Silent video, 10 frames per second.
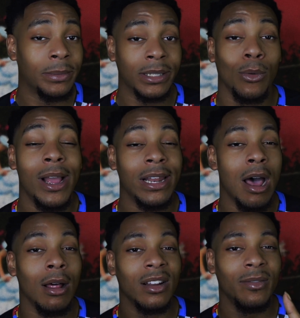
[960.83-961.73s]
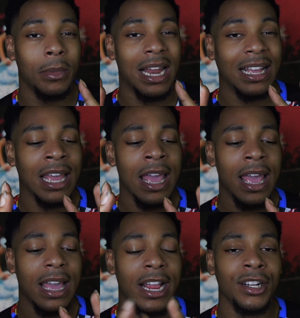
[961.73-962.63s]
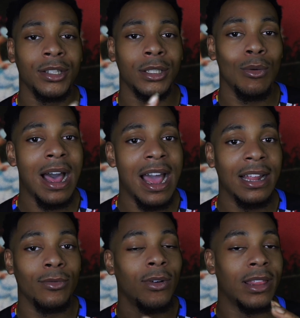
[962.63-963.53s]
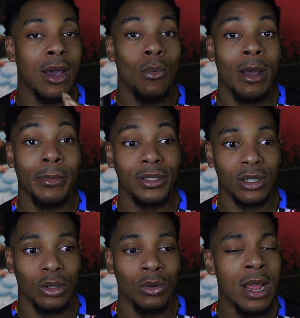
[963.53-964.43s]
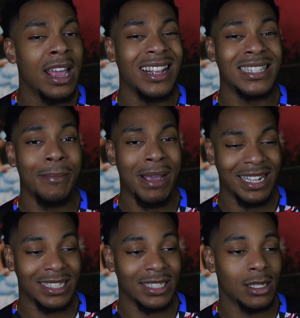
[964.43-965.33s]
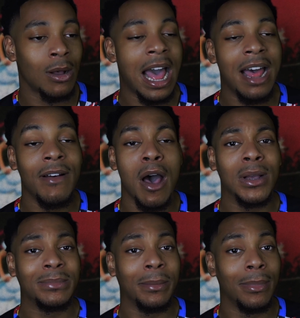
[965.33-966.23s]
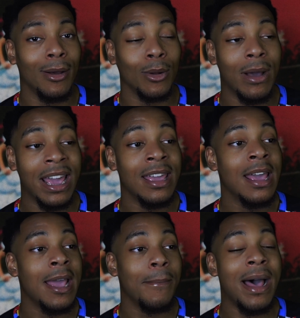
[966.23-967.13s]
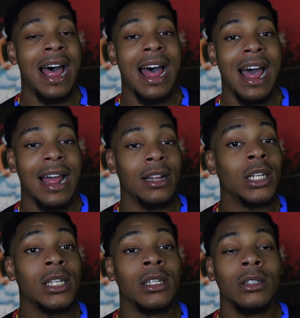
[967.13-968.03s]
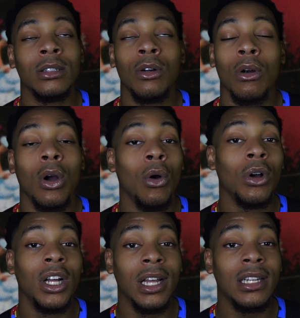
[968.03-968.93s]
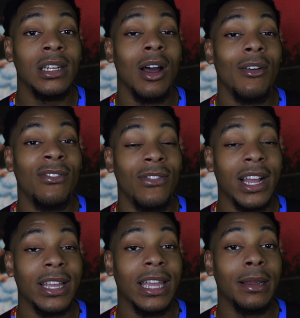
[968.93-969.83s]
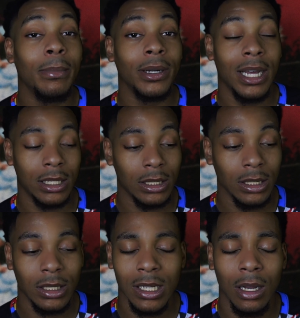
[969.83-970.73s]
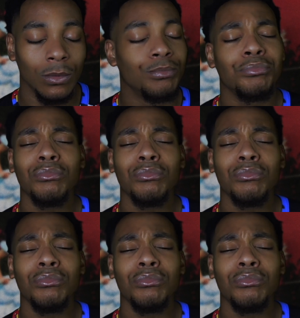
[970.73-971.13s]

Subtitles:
but the way that all of them are like intertwined for that one musical is amazing. So I've always been blown away by, girl, good fucking production. So